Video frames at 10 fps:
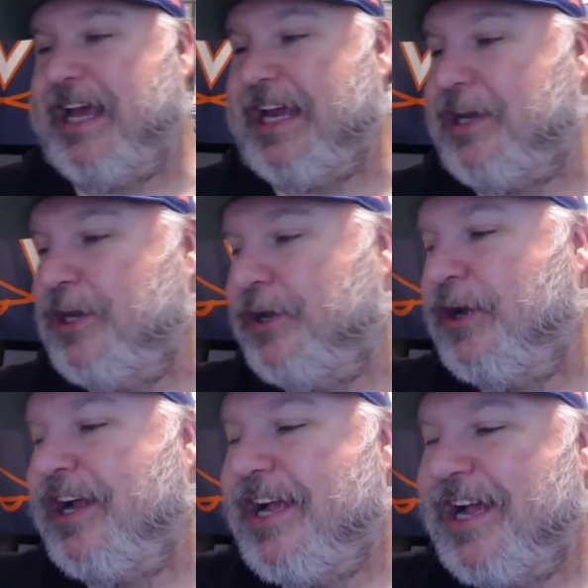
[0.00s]
And I know,
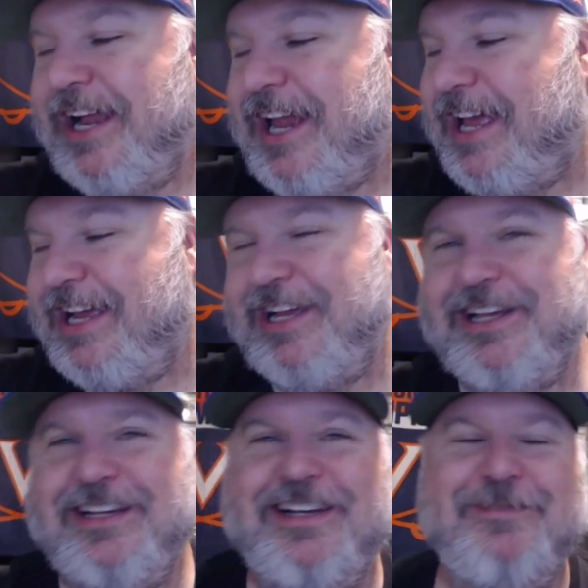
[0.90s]
like,
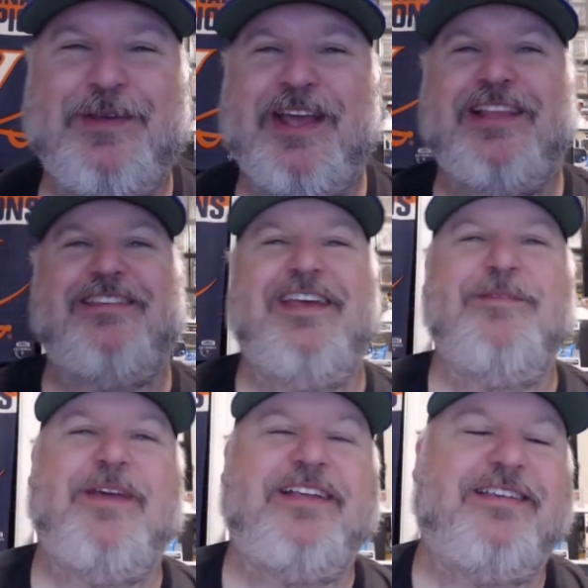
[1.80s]
PSA
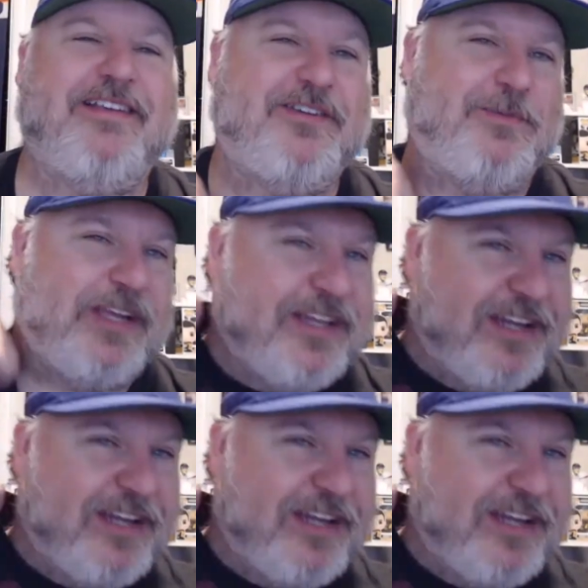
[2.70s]
makes such a big